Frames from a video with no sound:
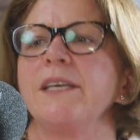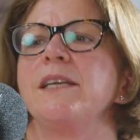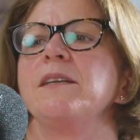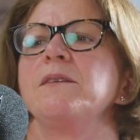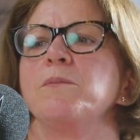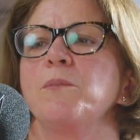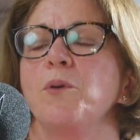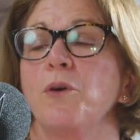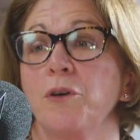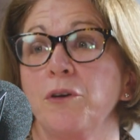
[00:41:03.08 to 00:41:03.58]

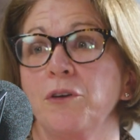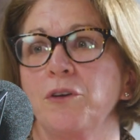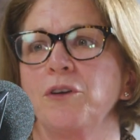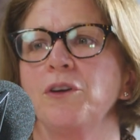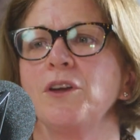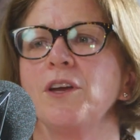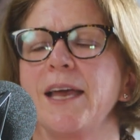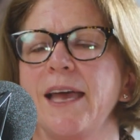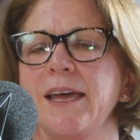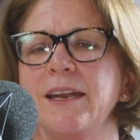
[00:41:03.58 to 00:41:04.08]
in
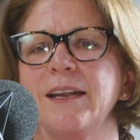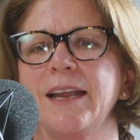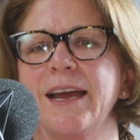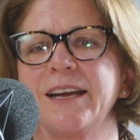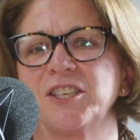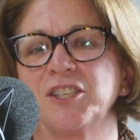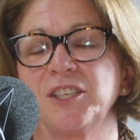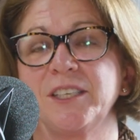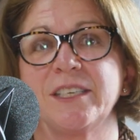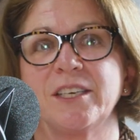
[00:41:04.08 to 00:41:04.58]
POCU, and it
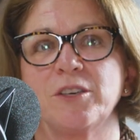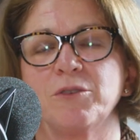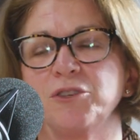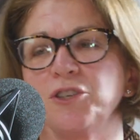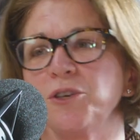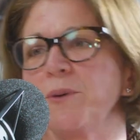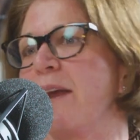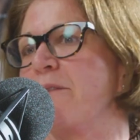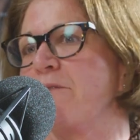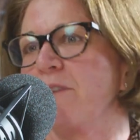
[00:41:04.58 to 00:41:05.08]
actually tells
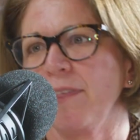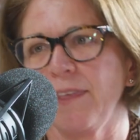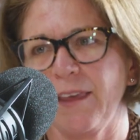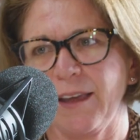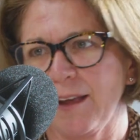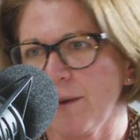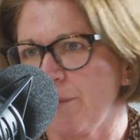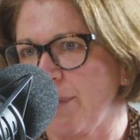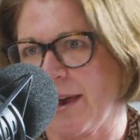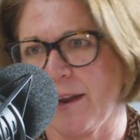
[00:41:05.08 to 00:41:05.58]
you
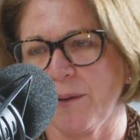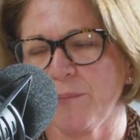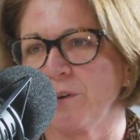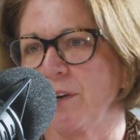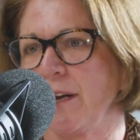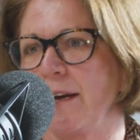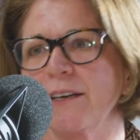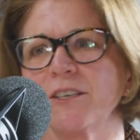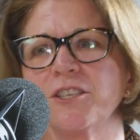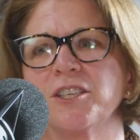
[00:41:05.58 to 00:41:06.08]
everything about a
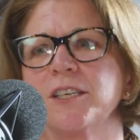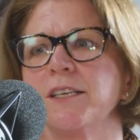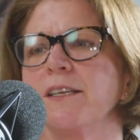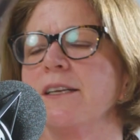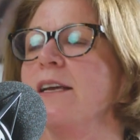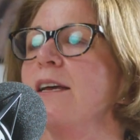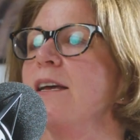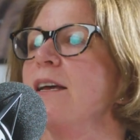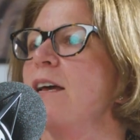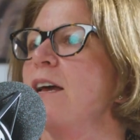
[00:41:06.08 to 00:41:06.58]

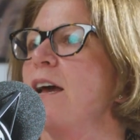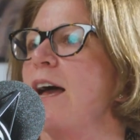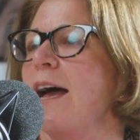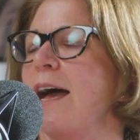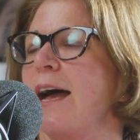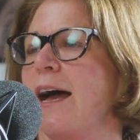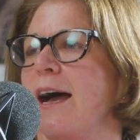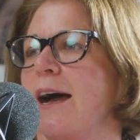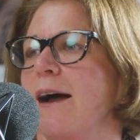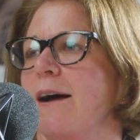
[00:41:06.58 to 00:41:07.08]
production.
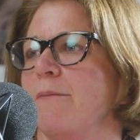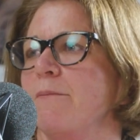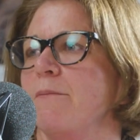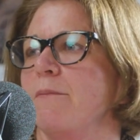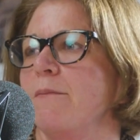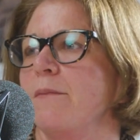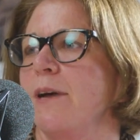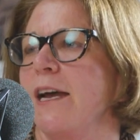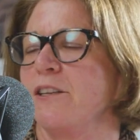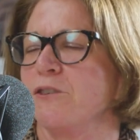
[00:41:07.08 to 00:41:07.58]

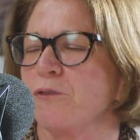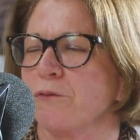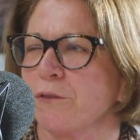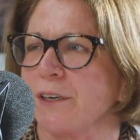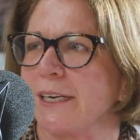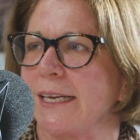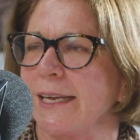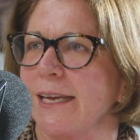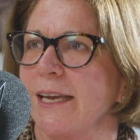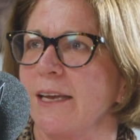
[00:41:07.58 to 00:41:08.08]
It's
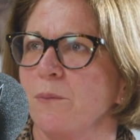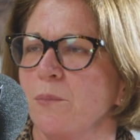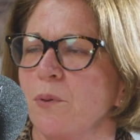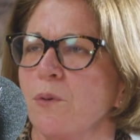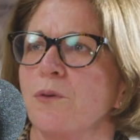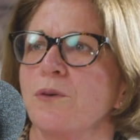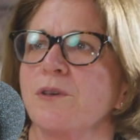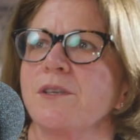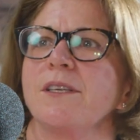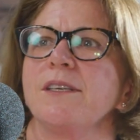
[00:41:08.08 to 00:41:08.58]
really
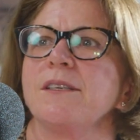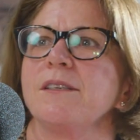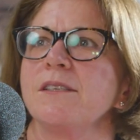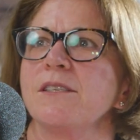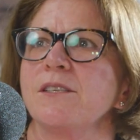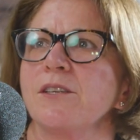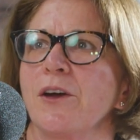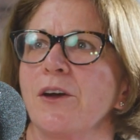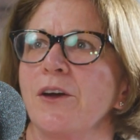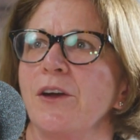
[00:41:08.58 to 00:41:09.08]
important.
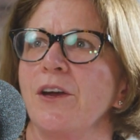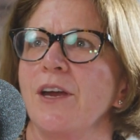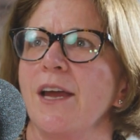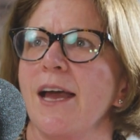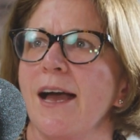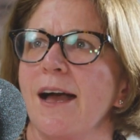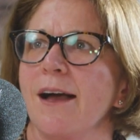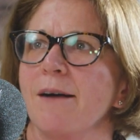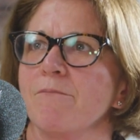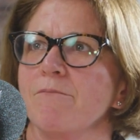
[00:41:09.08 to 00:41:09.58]
So
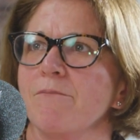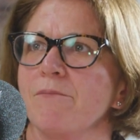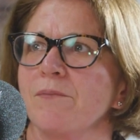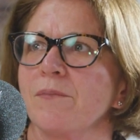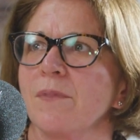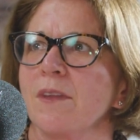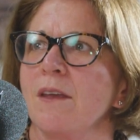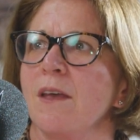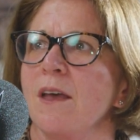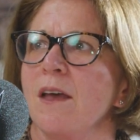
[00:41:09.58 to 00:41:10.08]

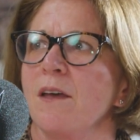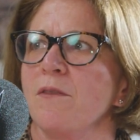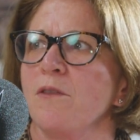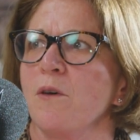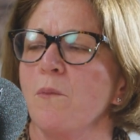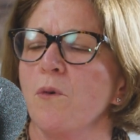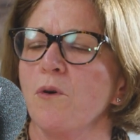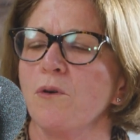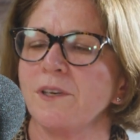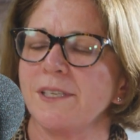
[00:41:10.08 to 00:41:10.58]

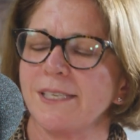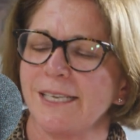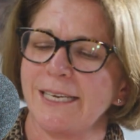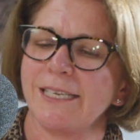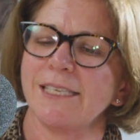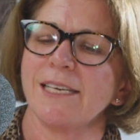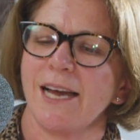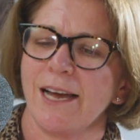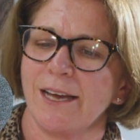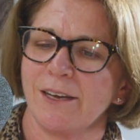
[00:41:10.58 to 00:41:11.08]
the more
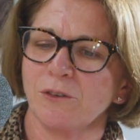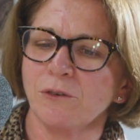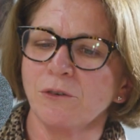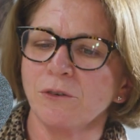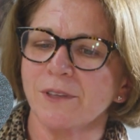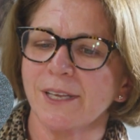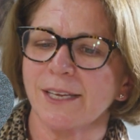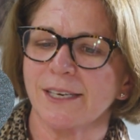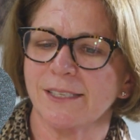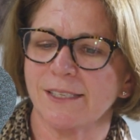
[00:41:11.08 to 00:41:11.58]

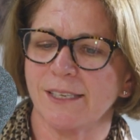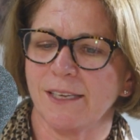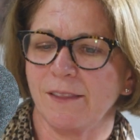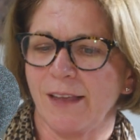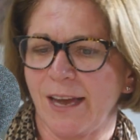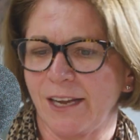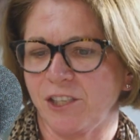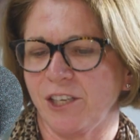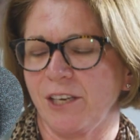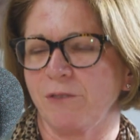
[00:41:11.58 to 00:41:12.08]
detail that is in
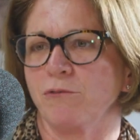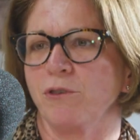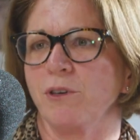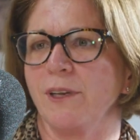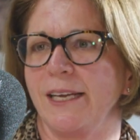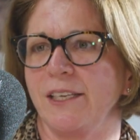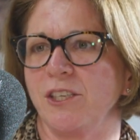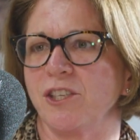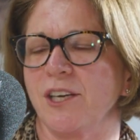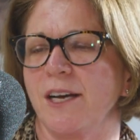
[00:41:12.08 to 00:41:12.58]
that general
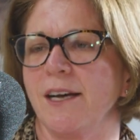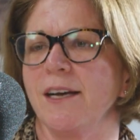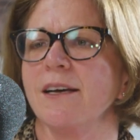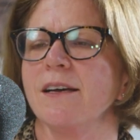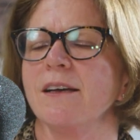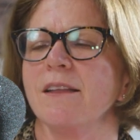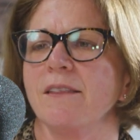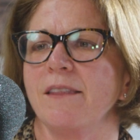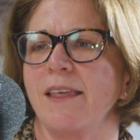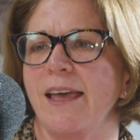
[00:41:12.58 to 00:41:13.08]

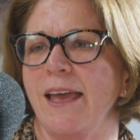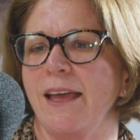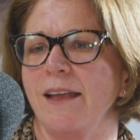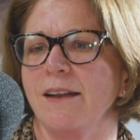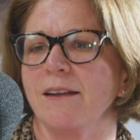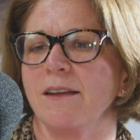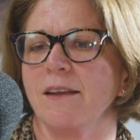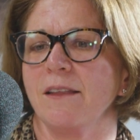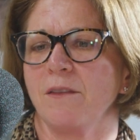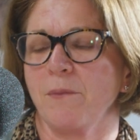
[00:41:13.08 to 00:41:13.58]
ledger,
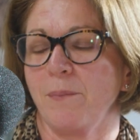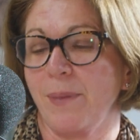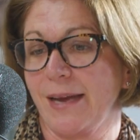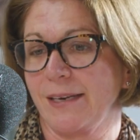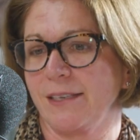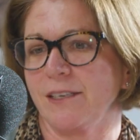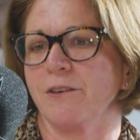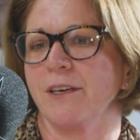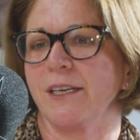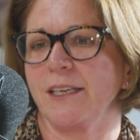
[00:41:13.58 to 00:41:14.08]
then the
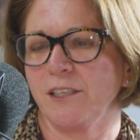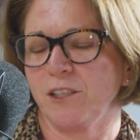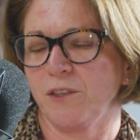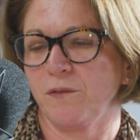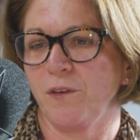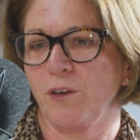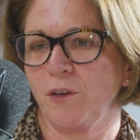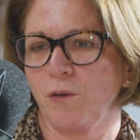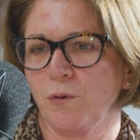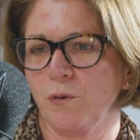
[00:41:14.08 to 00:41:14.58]
better it is
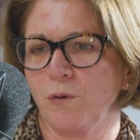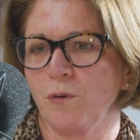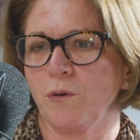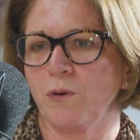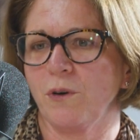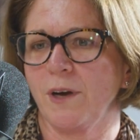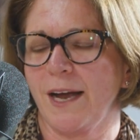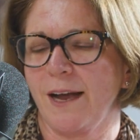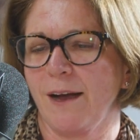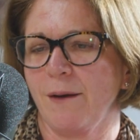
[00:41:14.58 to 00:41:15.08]
for
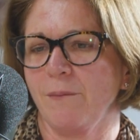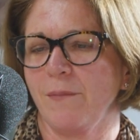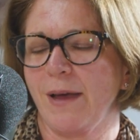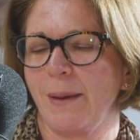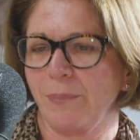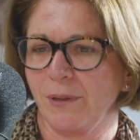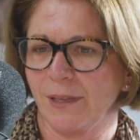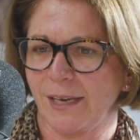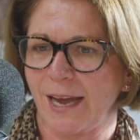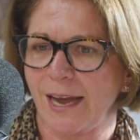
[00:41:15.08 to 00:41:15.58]
your
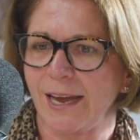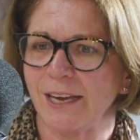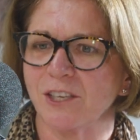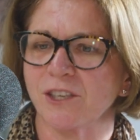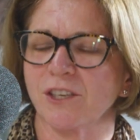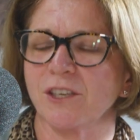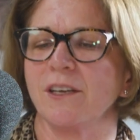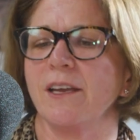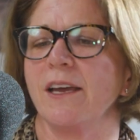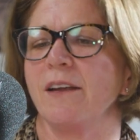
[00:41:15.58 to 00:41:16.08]

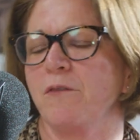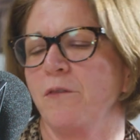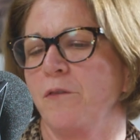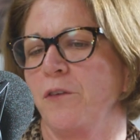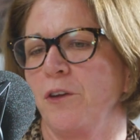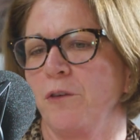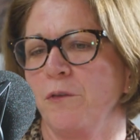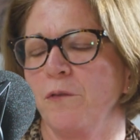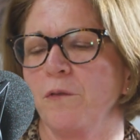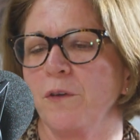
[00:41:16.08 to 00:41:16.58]
application and
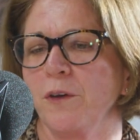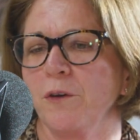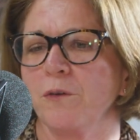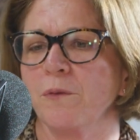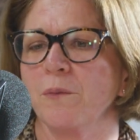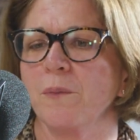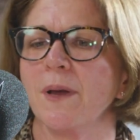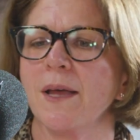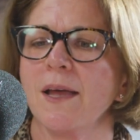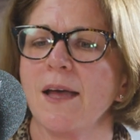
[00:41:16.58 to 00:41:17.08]
for your
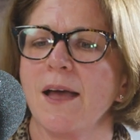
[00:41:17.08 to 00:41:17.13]
film.